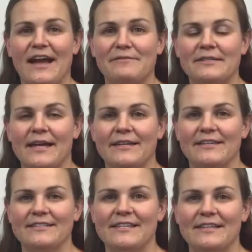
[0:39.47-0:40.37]
And I'm
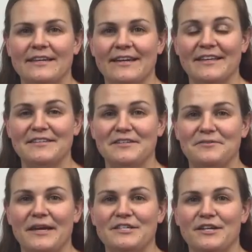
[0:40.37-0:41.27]
excited to see the
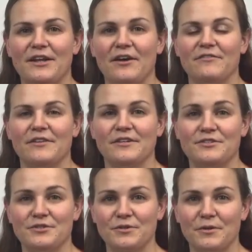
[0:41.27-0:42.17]
continuation of the
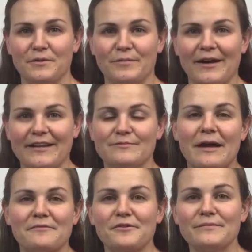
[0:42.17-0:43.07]
surgical robotics
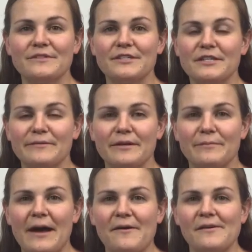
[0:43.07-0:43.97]
platforms that are coming
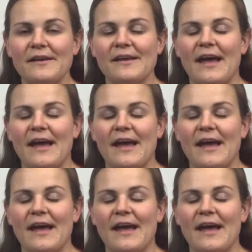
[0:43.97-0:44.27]
about.